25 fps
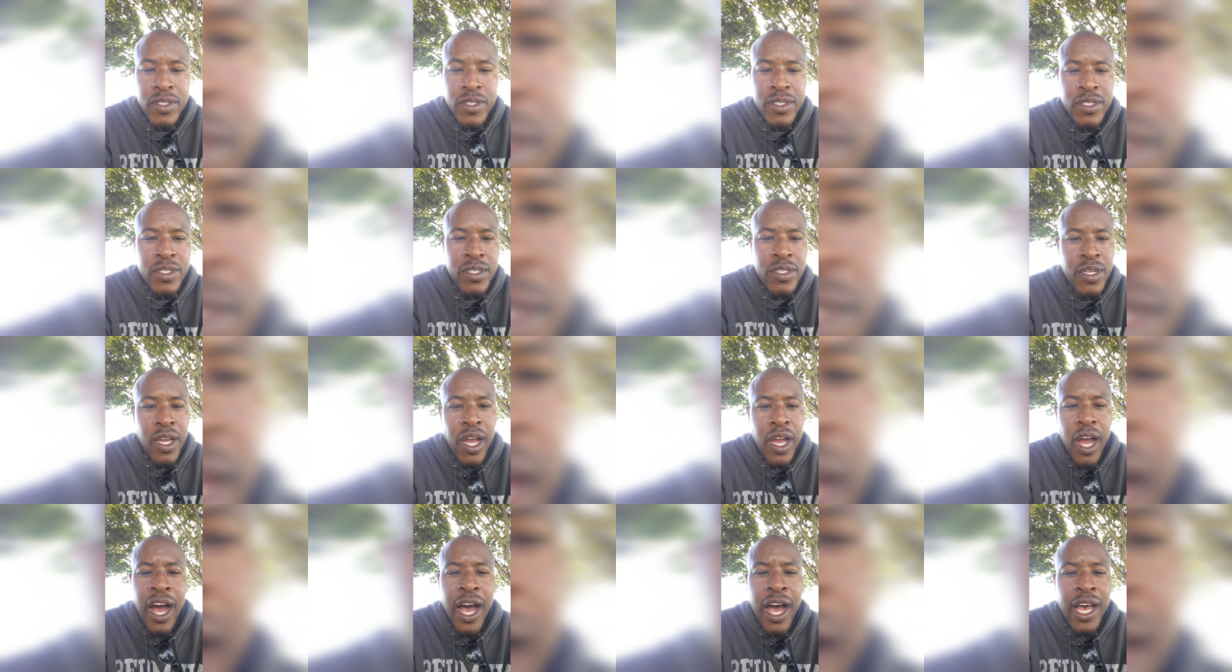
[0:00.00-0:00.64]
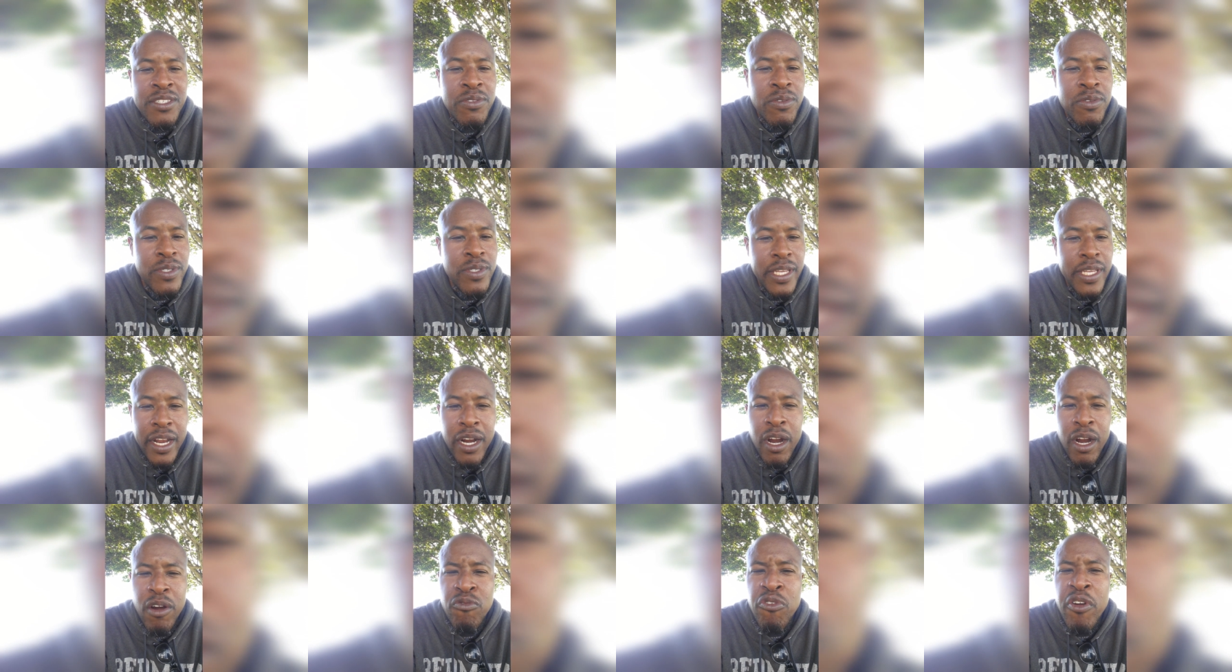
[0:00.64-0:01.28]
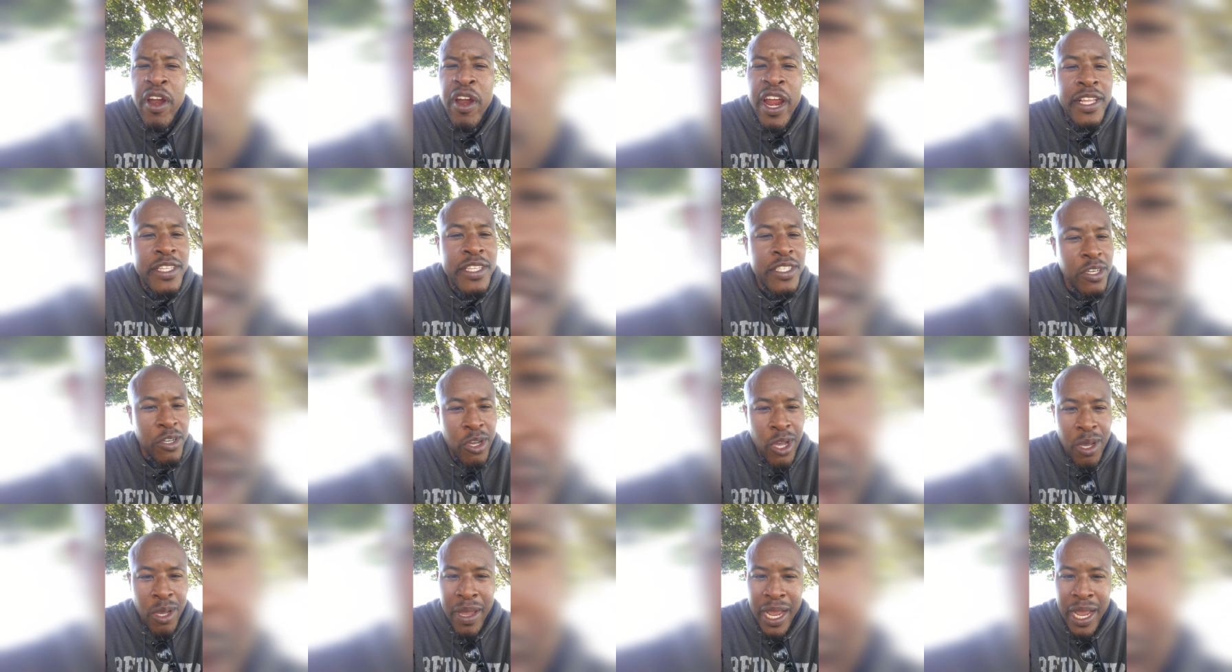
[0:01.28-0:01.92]
Arsenal said, I'm ready to go
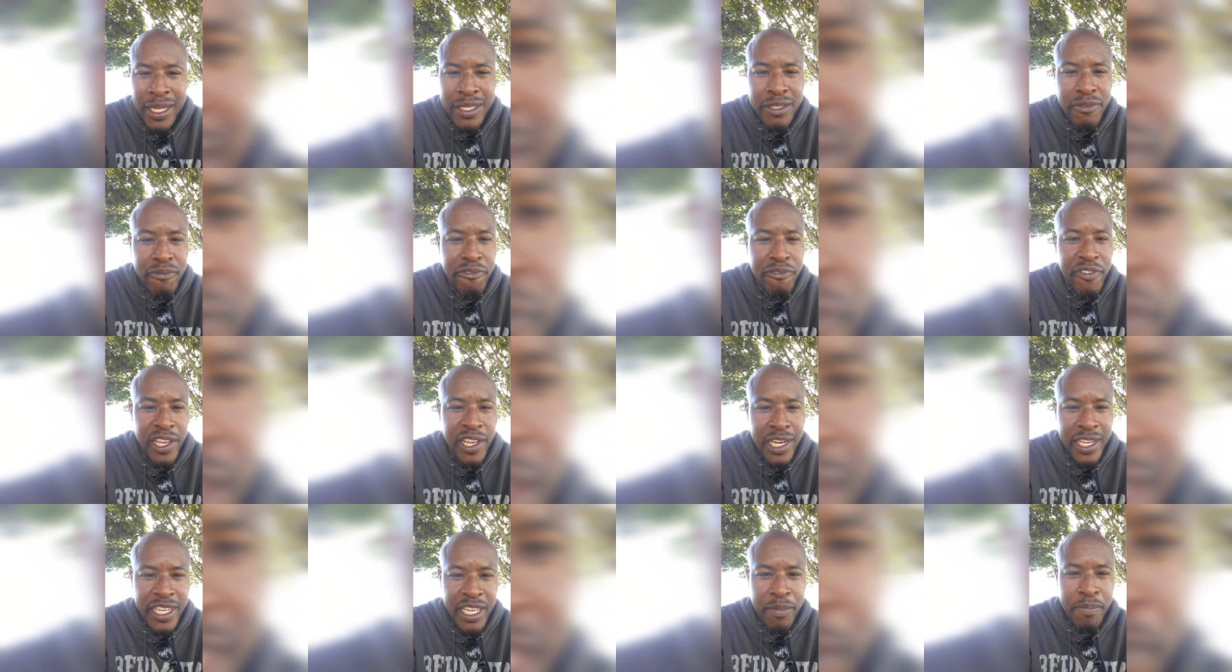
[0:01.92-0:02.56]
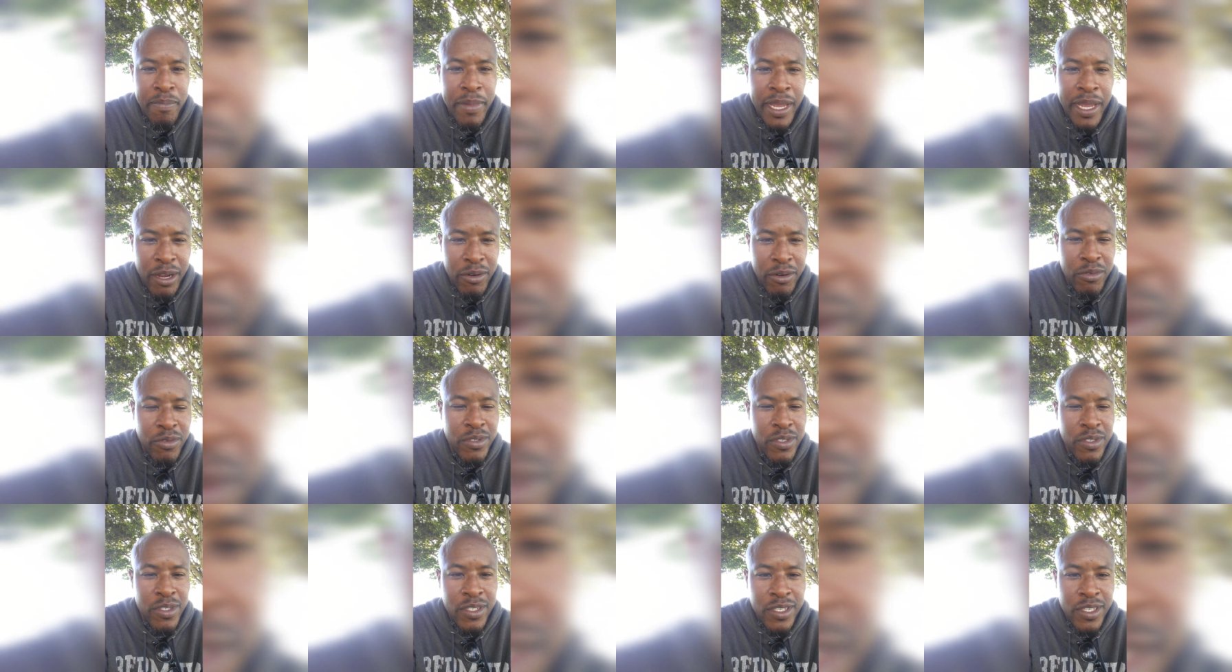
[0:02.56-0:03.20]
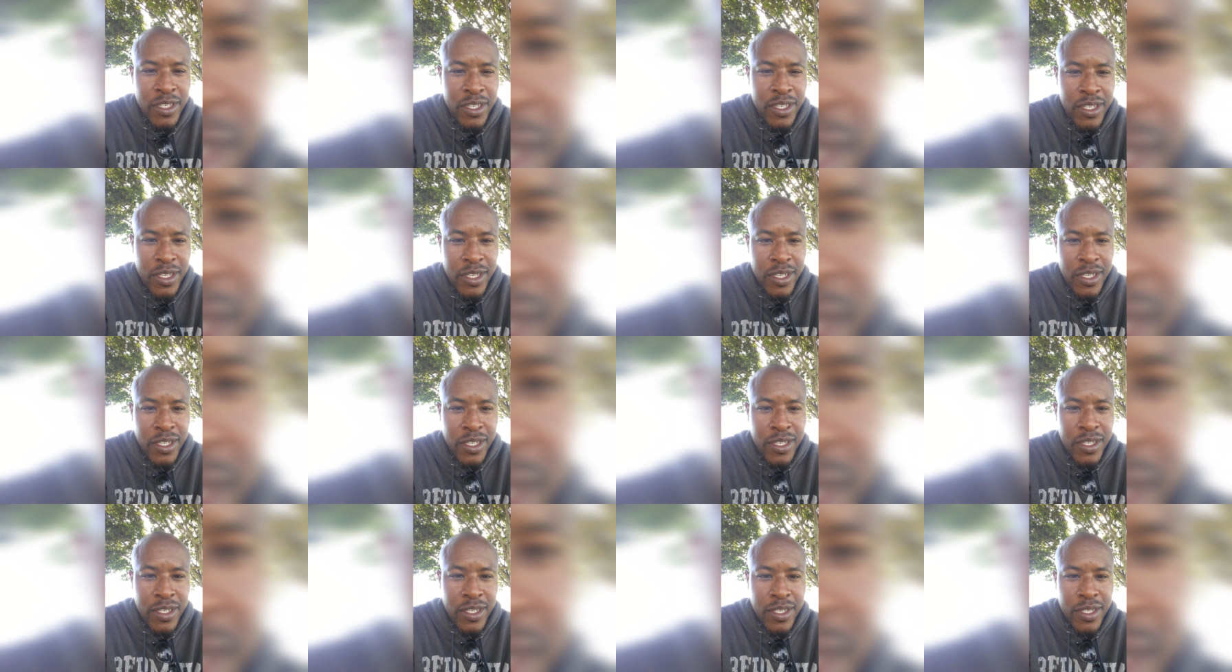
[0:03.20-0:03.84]
back to Philly and battle. You
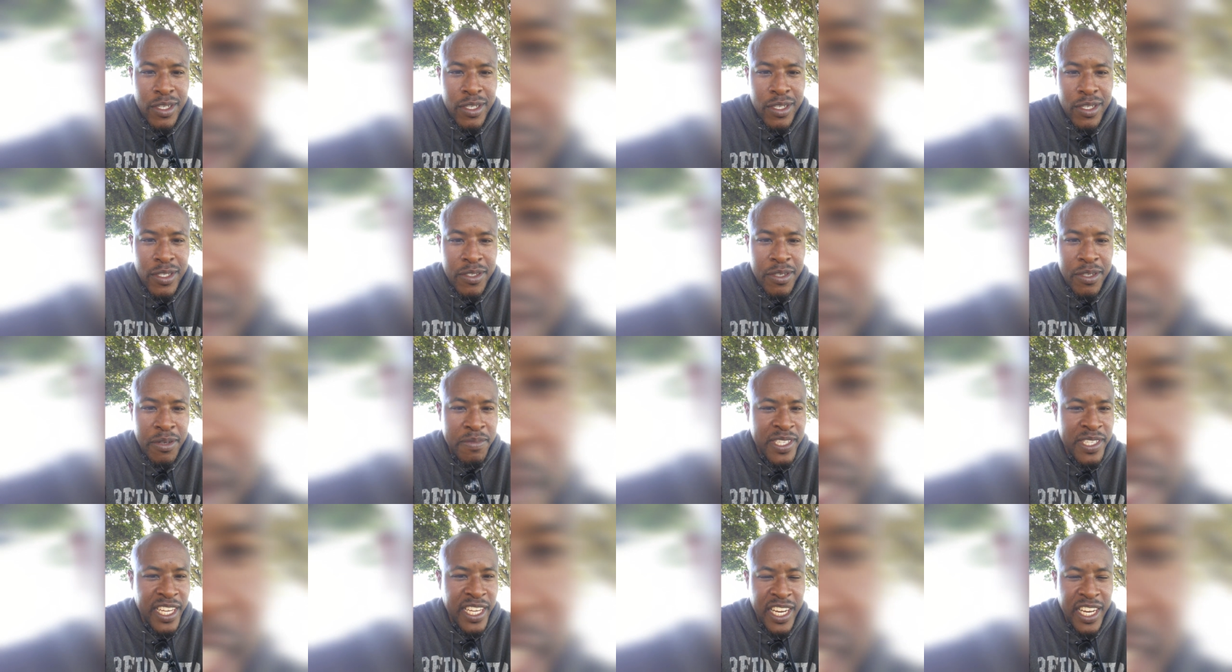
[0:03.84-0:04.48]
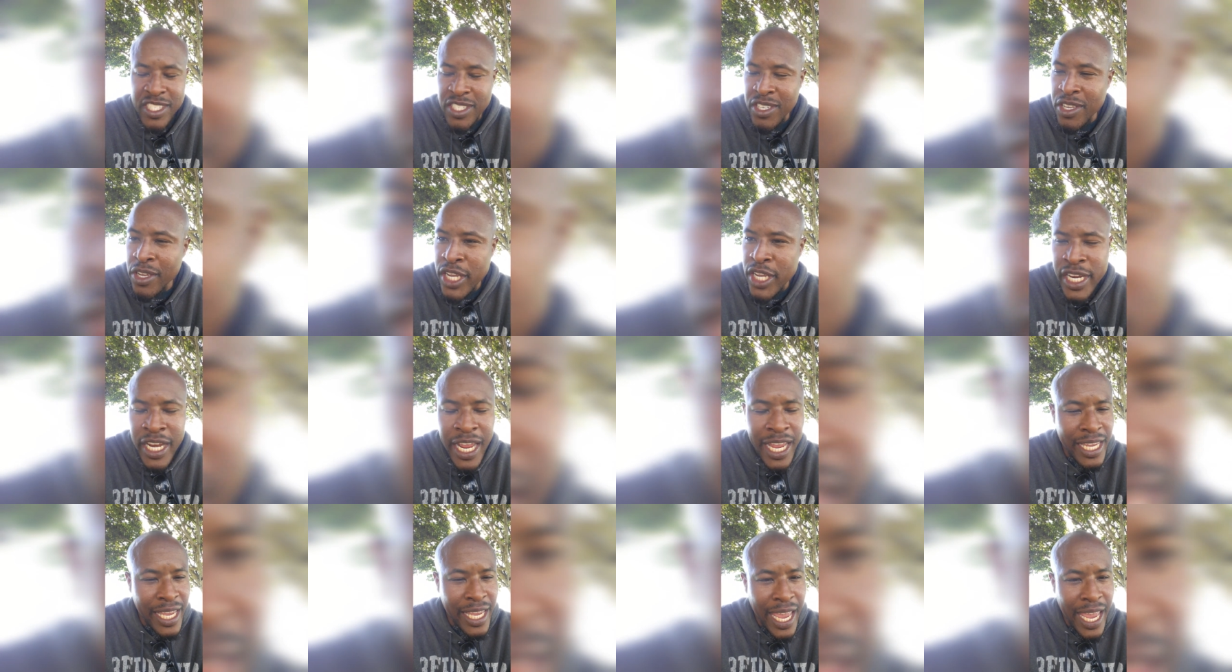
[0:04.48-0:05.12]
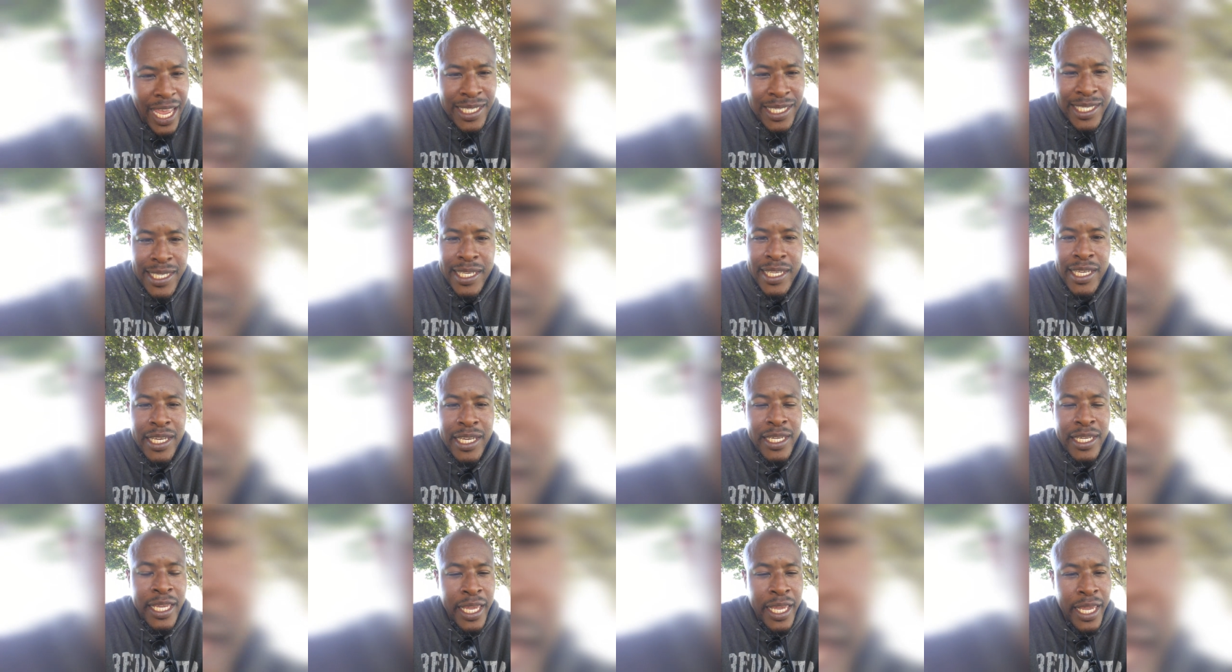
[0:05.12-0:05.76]
know what I'm saying? It's going at Cassidy
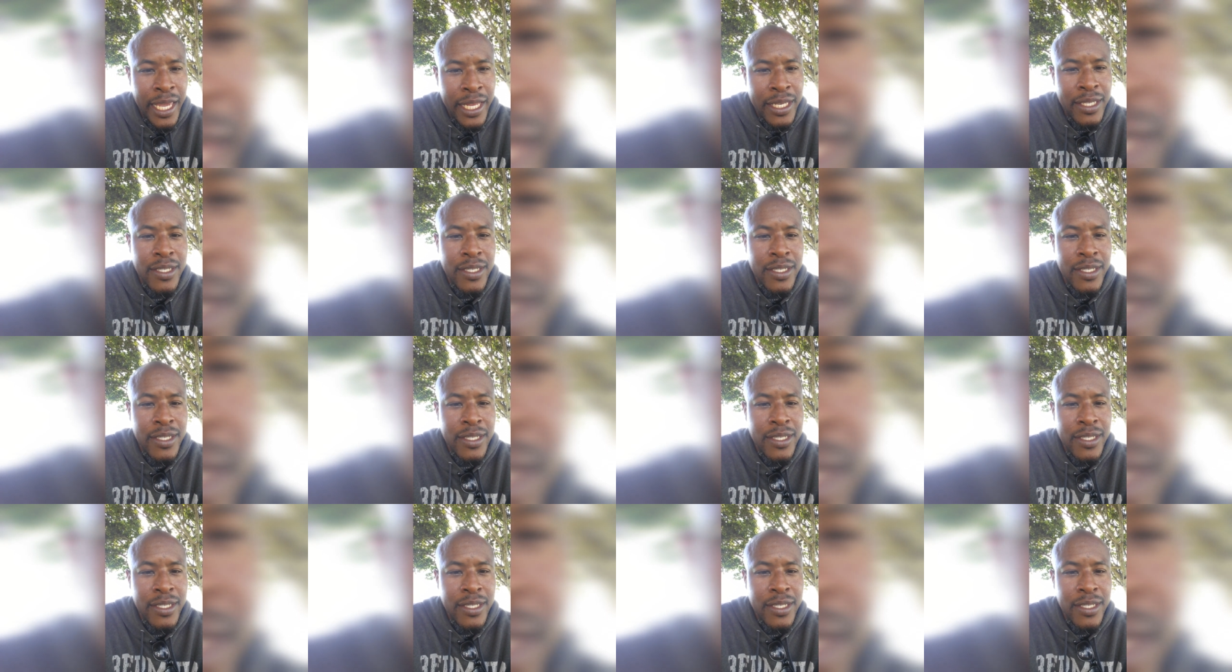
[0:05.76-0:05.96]
again.